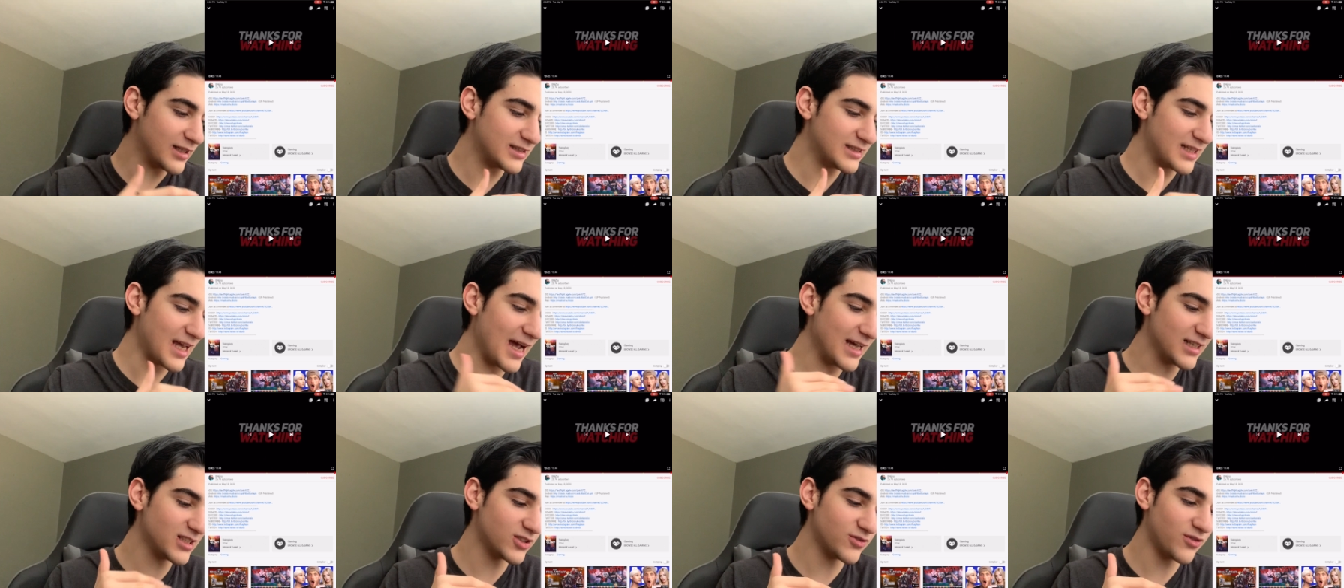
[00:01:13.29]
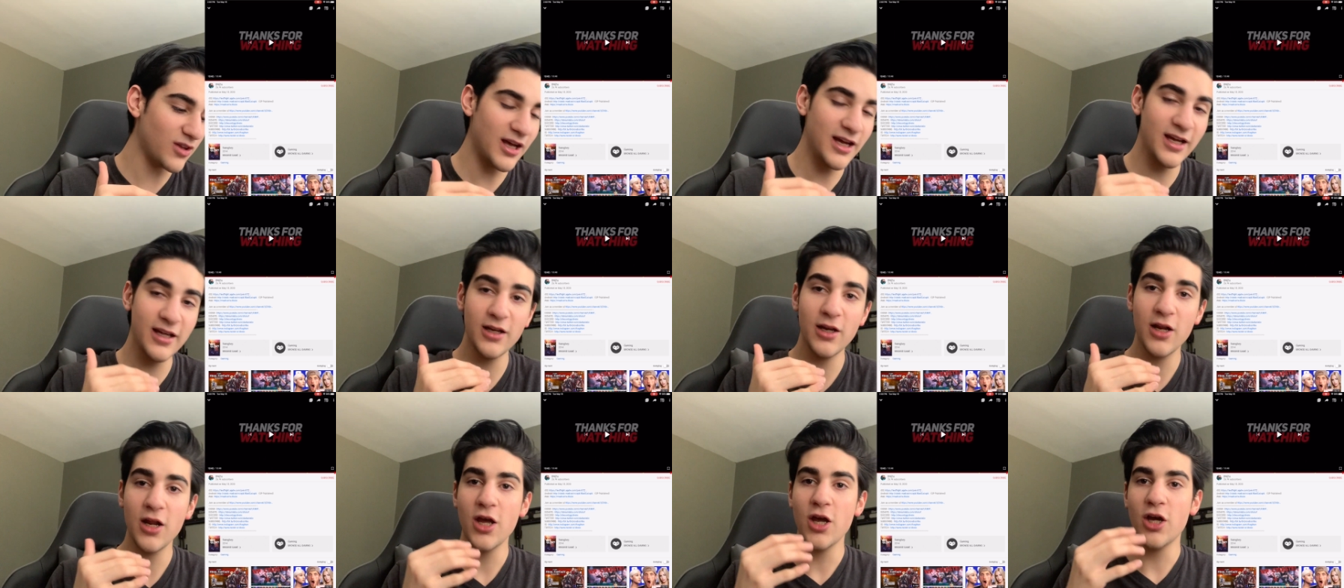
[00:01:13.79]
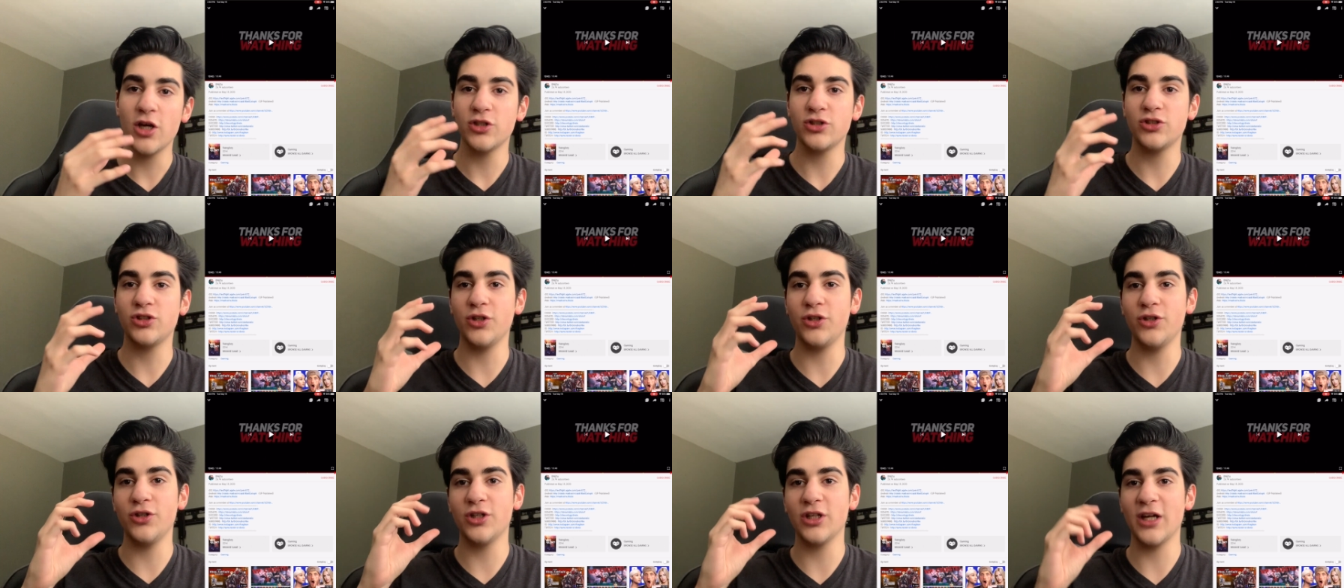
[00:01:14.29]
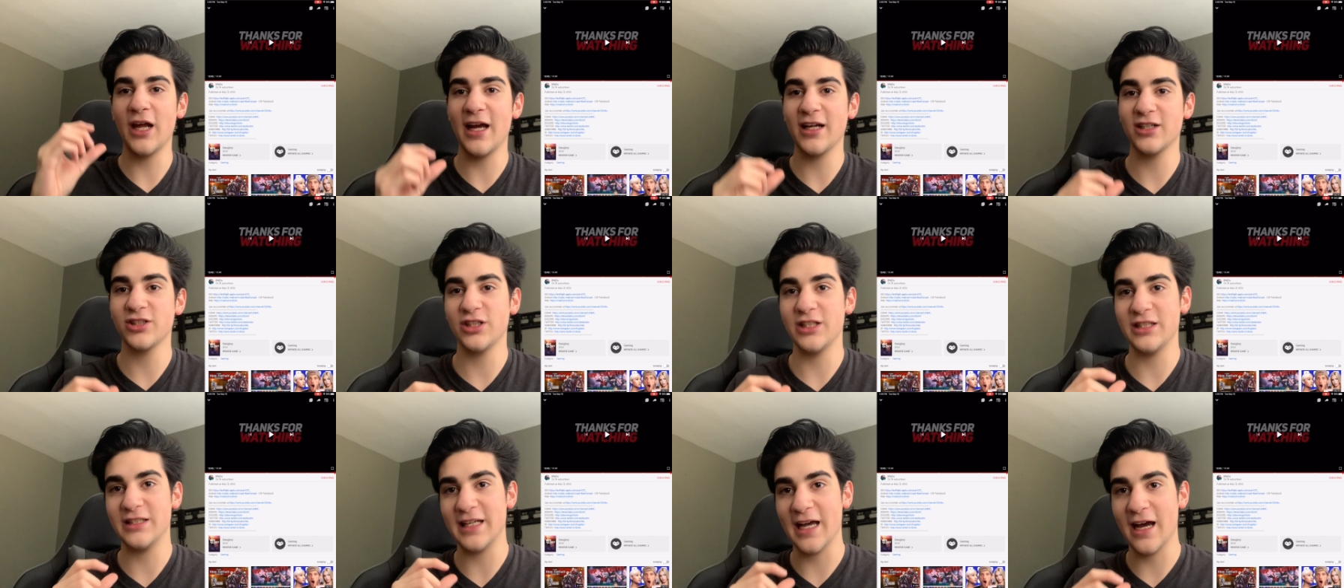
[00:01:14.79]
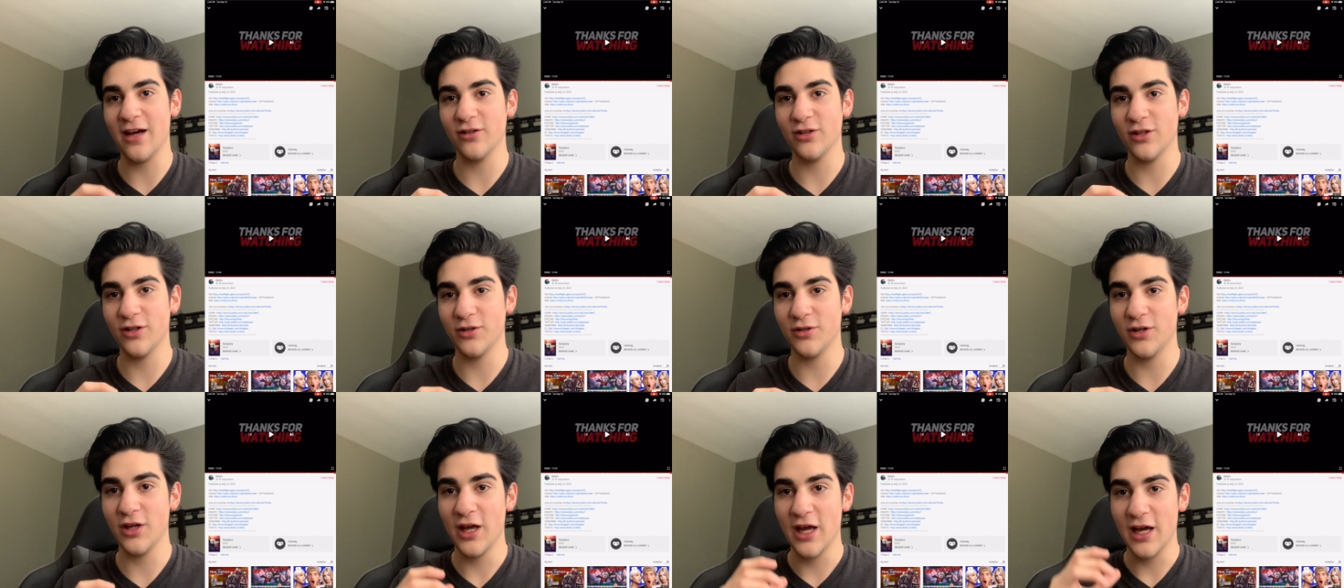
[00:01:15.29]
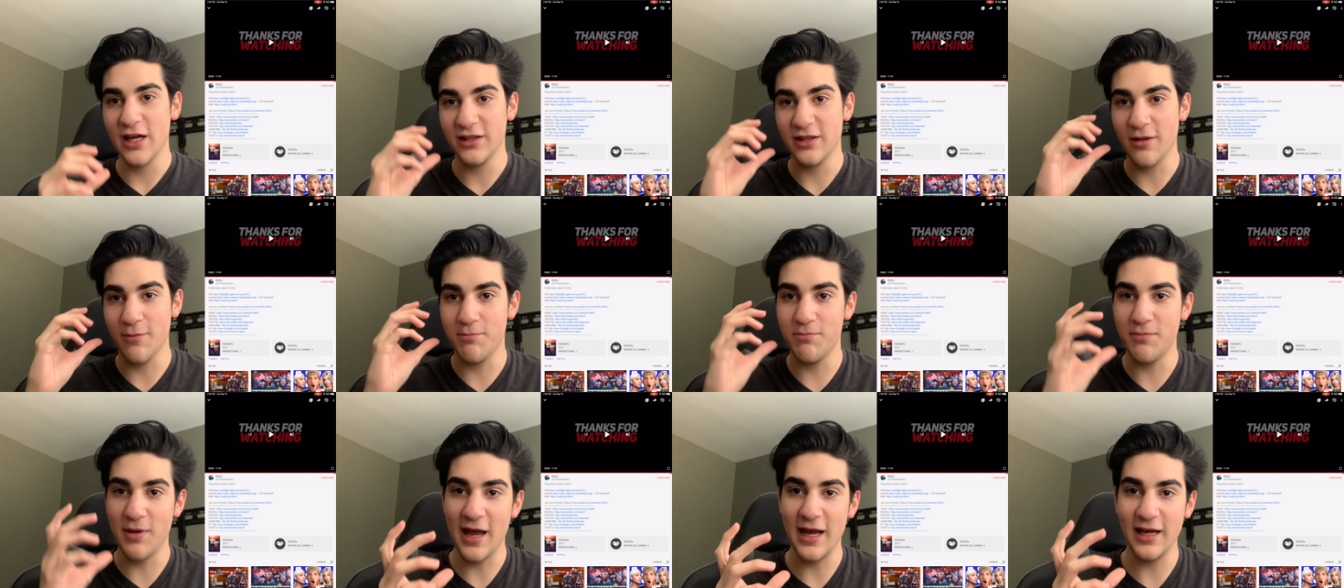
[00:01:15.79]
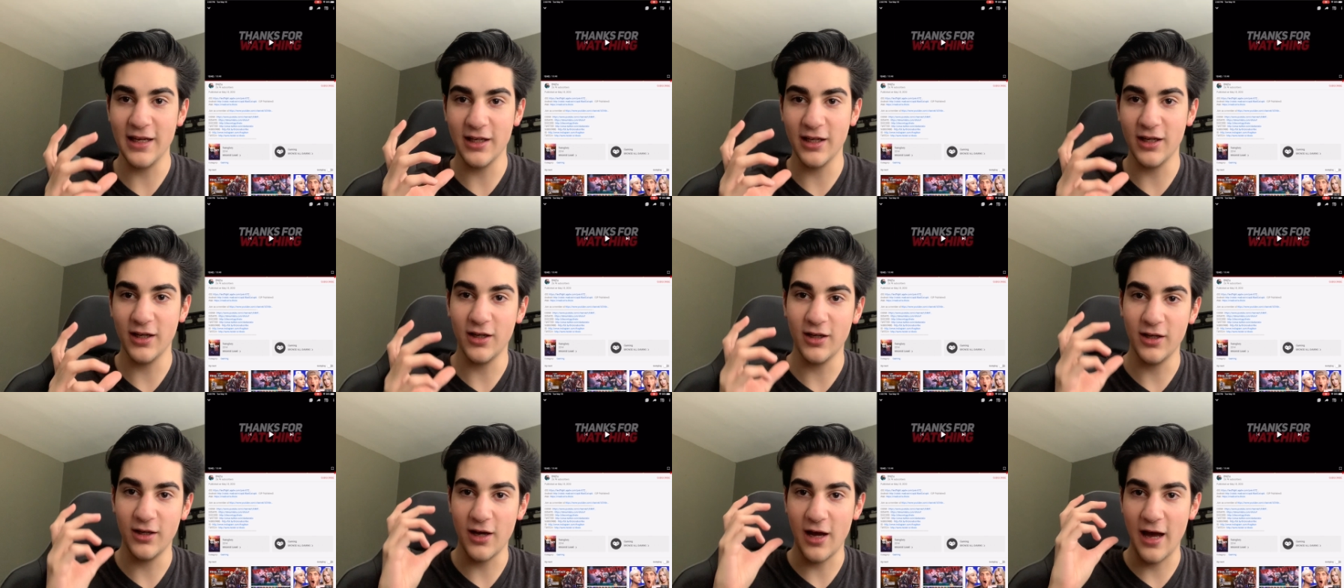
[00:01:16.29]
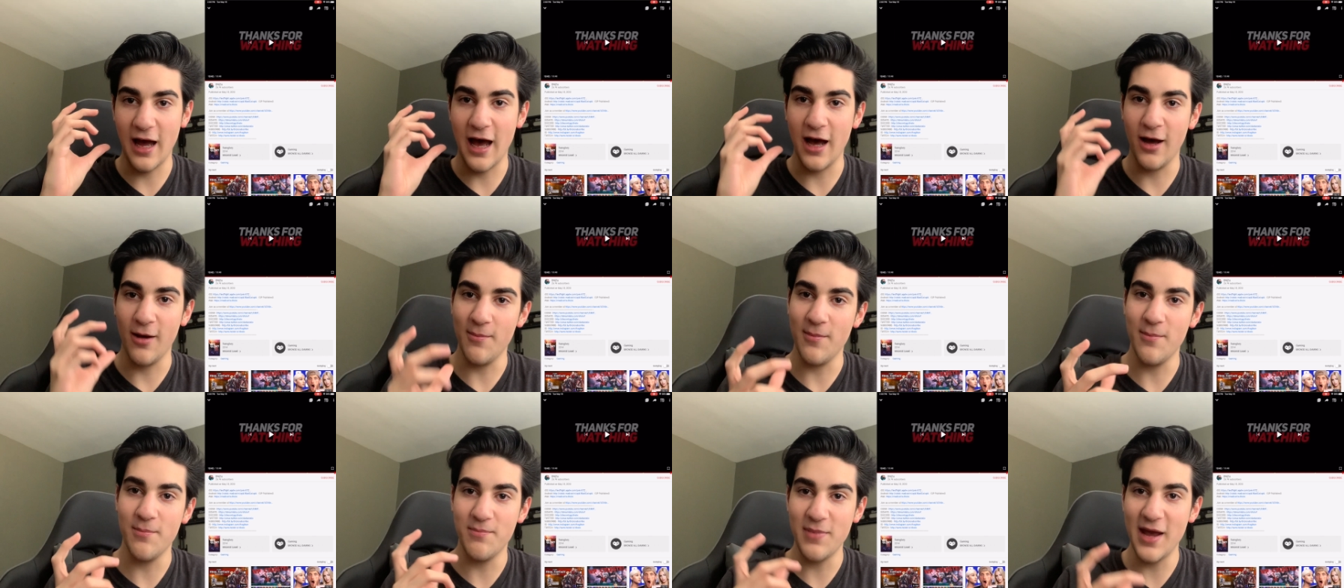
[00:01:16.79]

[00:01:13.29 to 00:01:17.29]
test flight, so you can actually download the beta um,